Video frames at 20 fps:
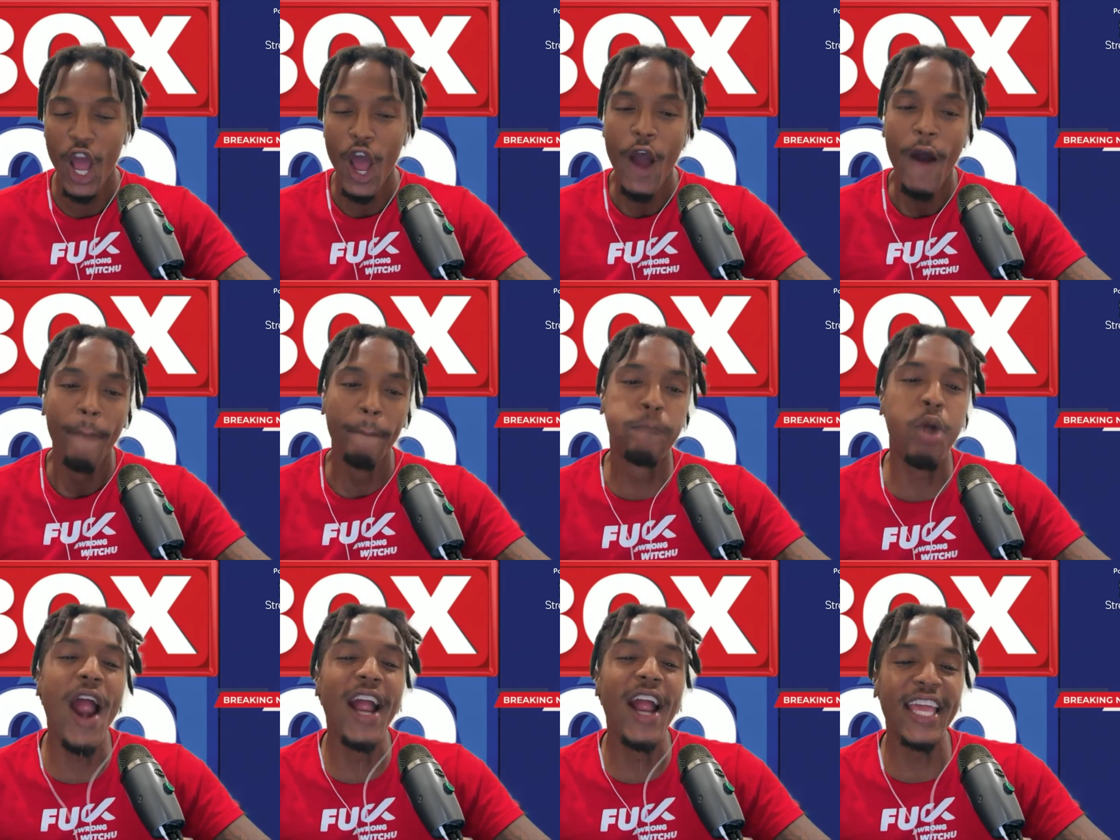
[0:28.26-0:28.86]

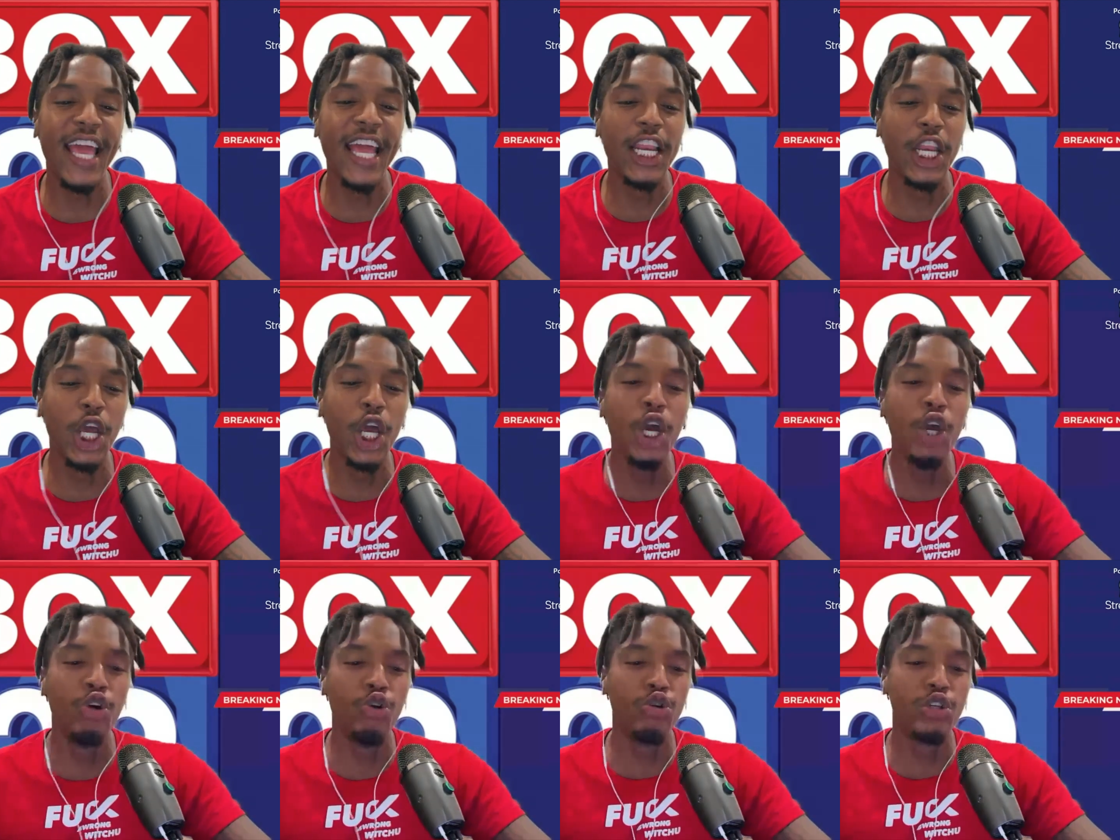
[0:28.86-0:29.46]
Breaking
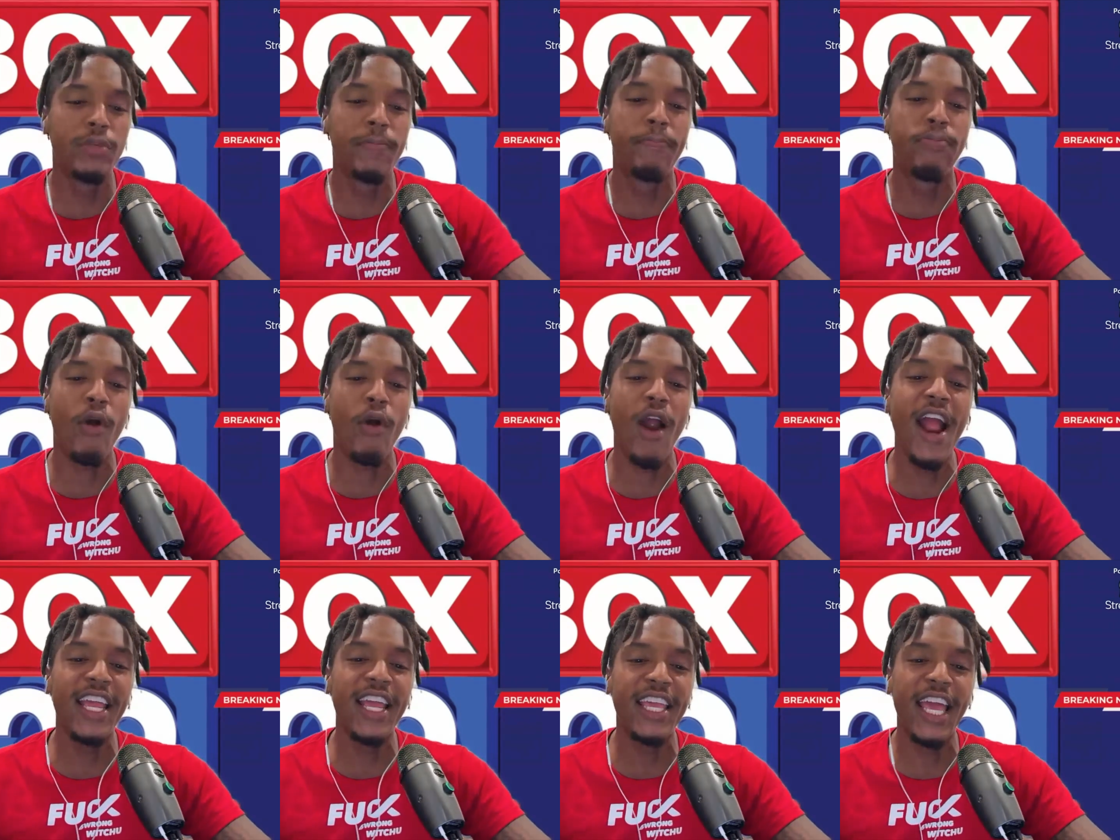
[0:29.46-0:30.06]
news,
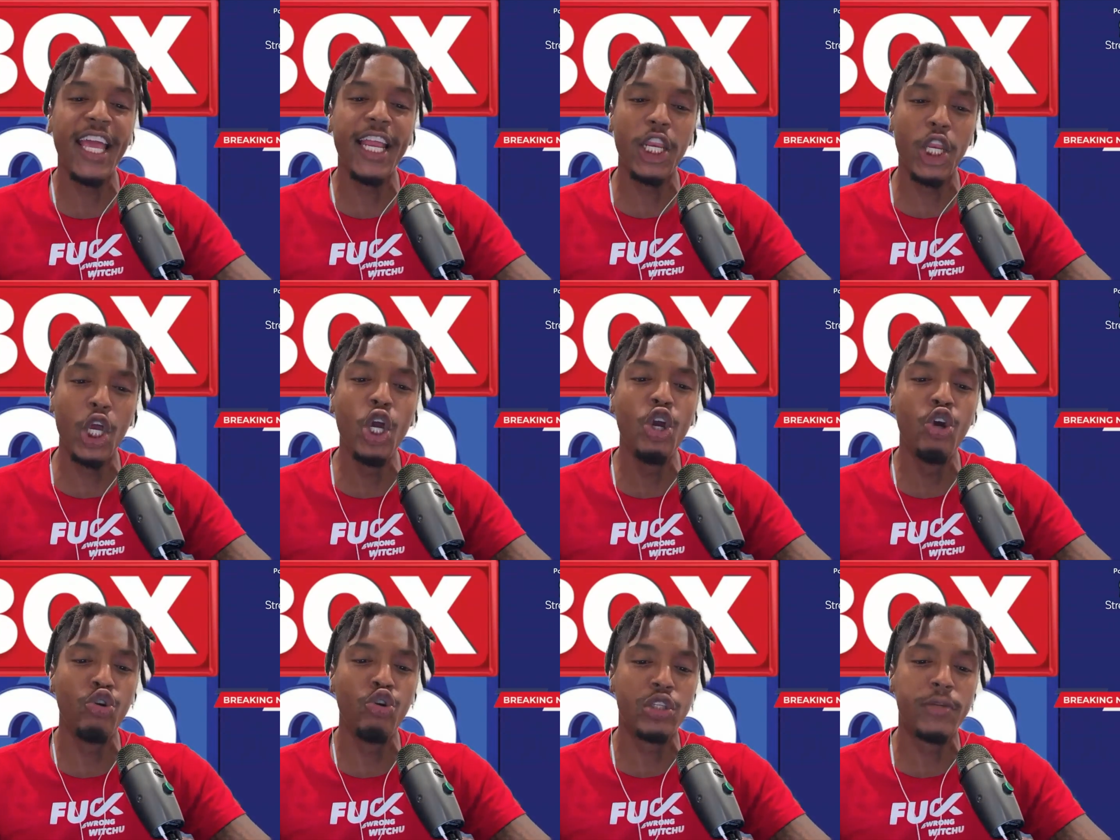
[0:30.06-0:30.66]
breaking
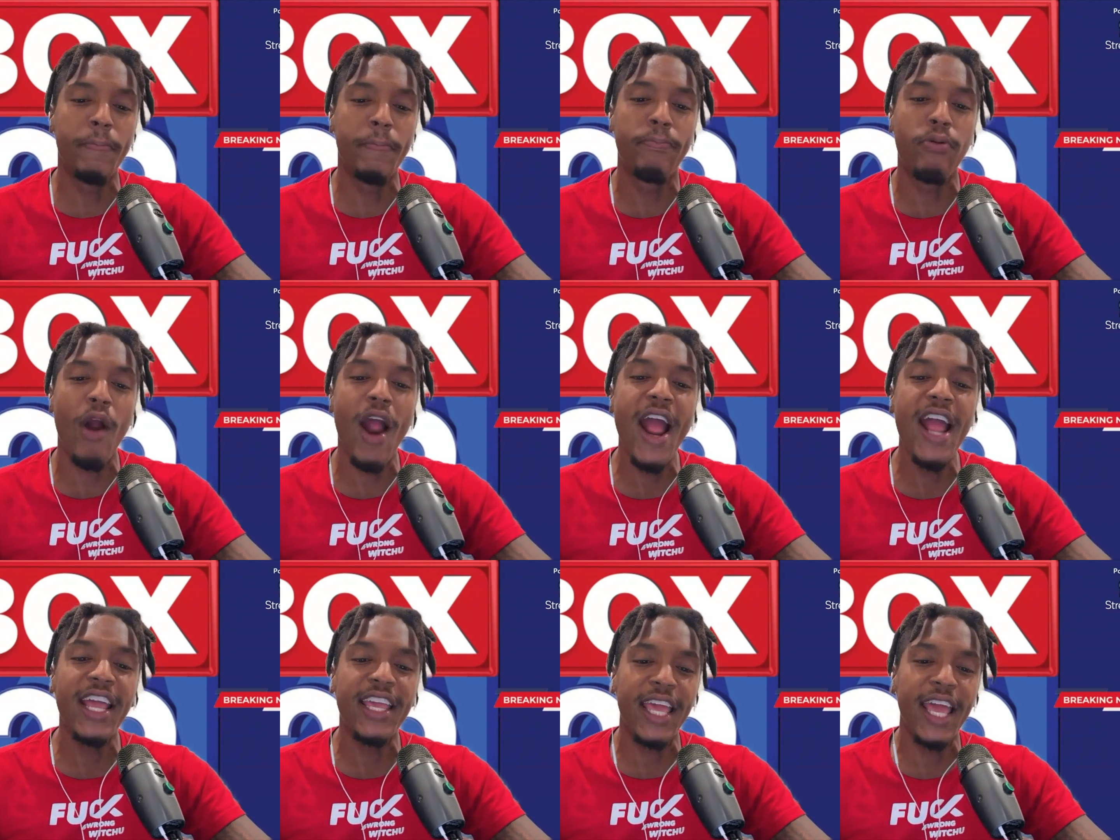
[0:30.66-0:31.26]
news,
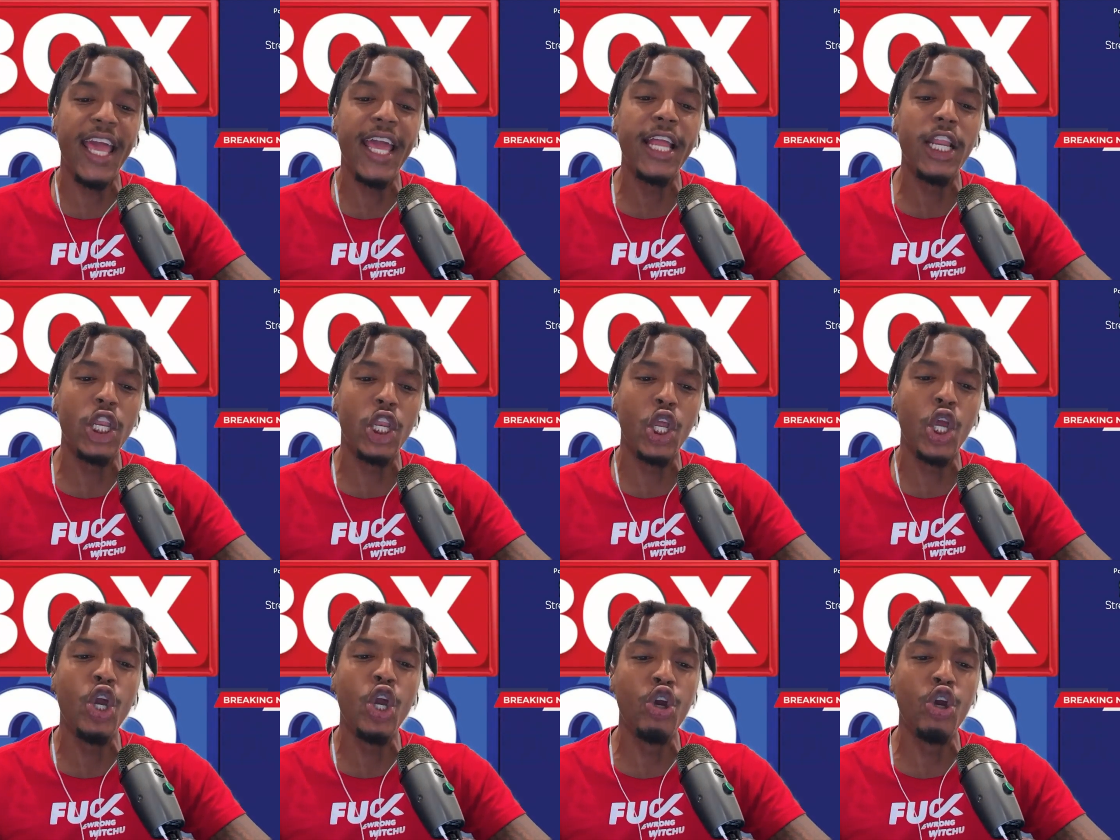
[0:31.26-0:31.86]
breaking
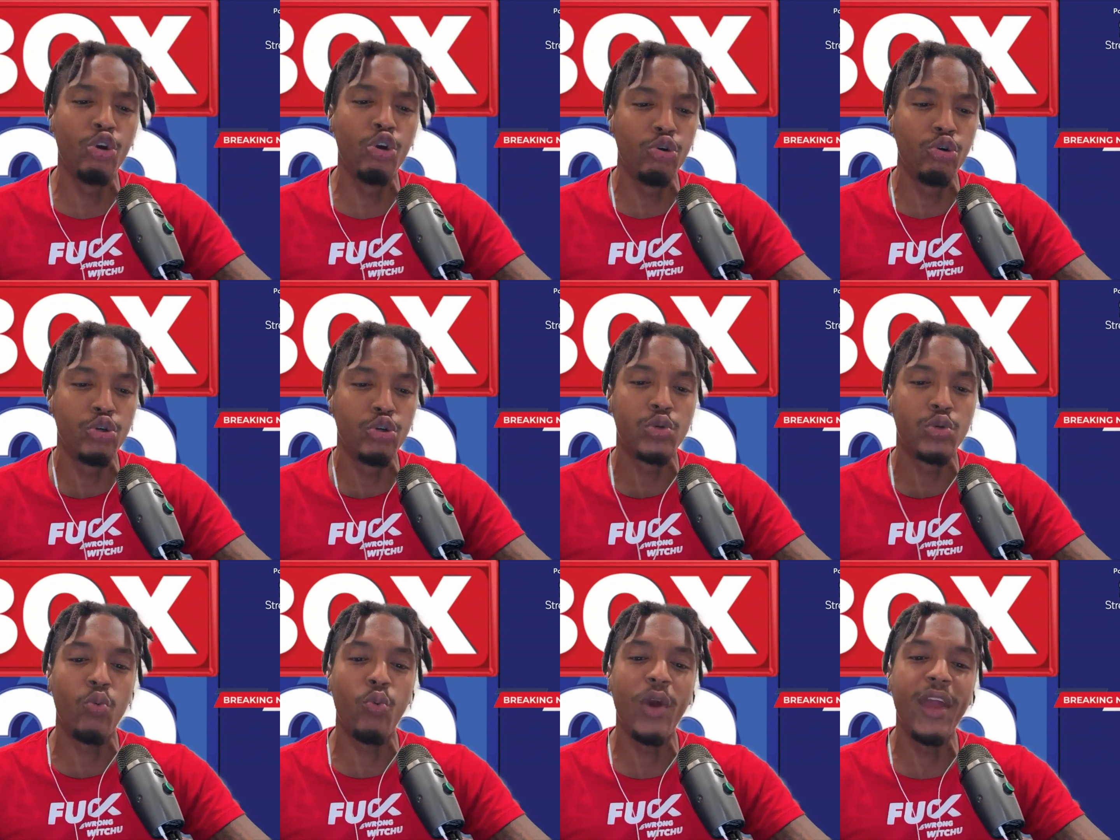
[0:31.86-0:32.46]

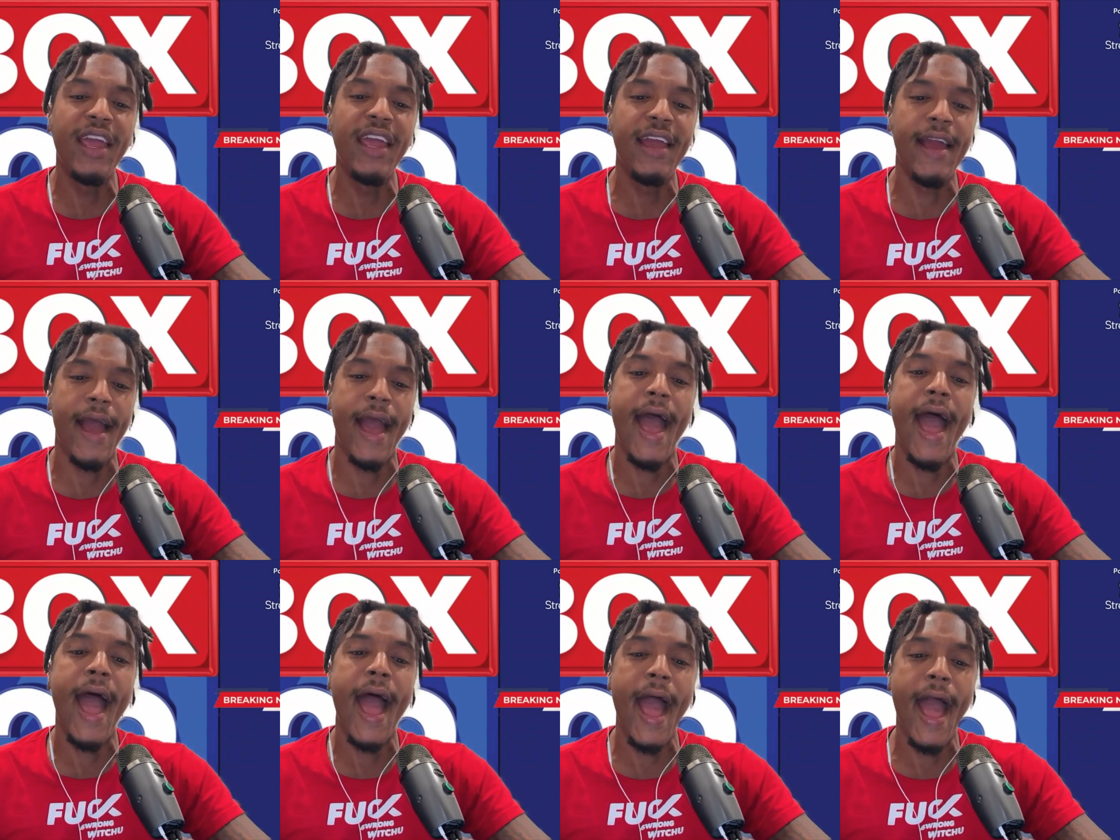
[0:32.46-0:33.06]
news. We
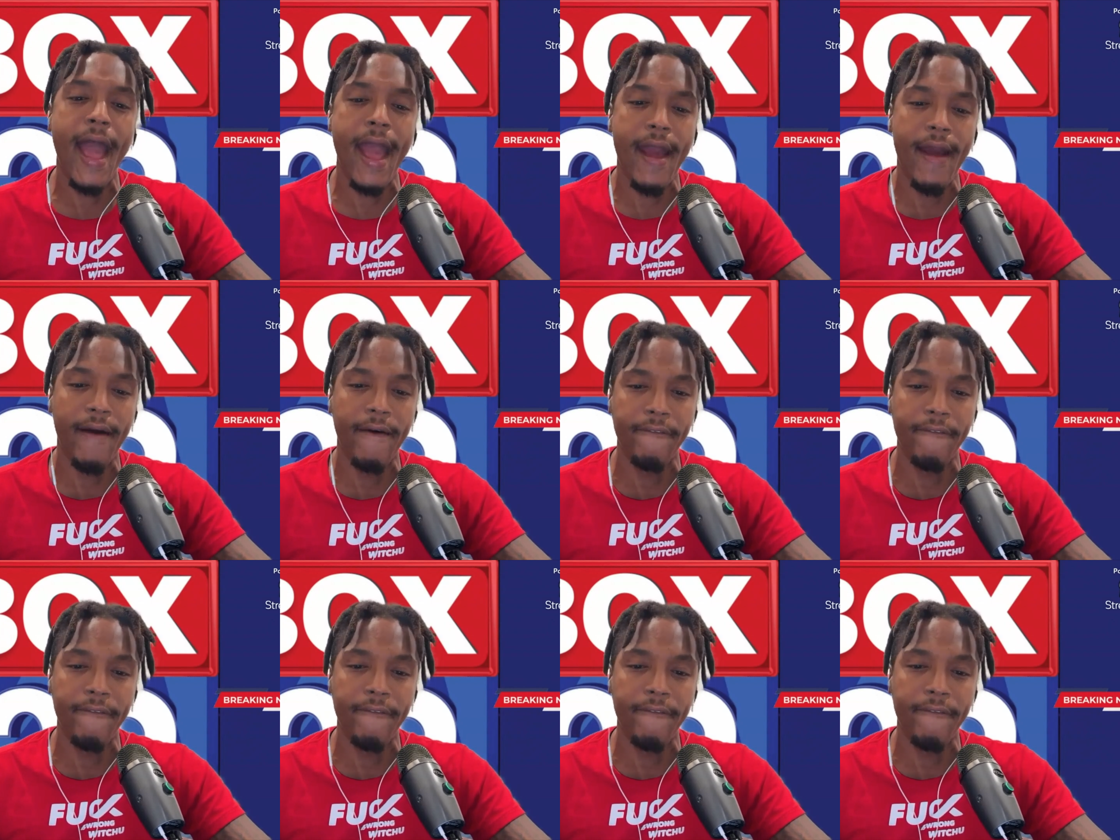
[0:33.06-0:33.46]
have